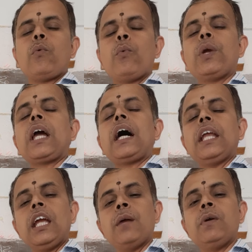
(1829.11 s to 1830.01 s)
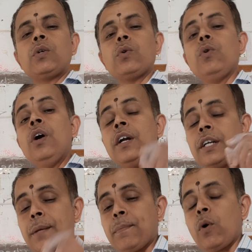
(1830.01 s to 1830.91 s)
we are able to
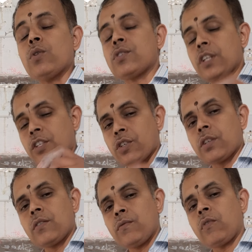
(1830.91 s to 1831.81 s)
deposit